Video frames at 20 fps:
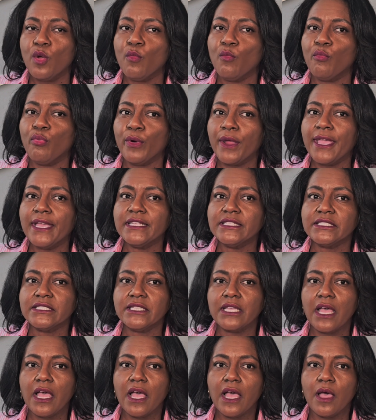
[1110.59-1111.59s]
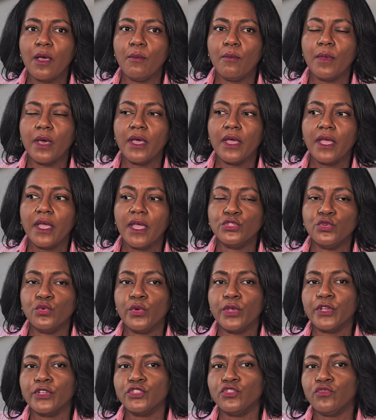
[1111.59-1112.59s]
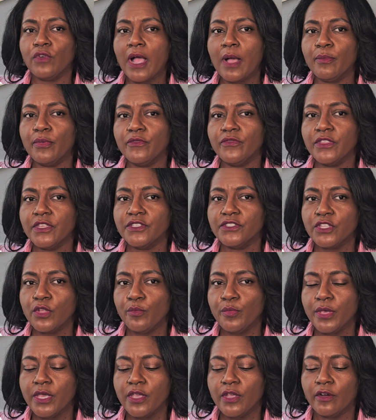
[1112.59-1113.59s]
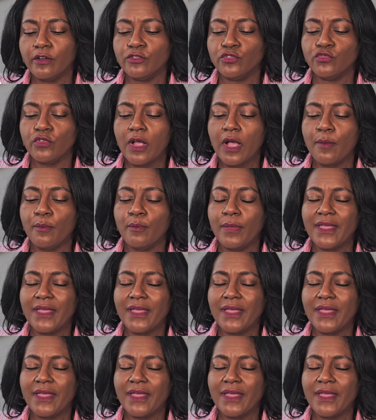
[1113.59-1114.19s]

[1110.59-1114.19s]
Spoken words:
Brandt was doing a drop of these, their PR drop.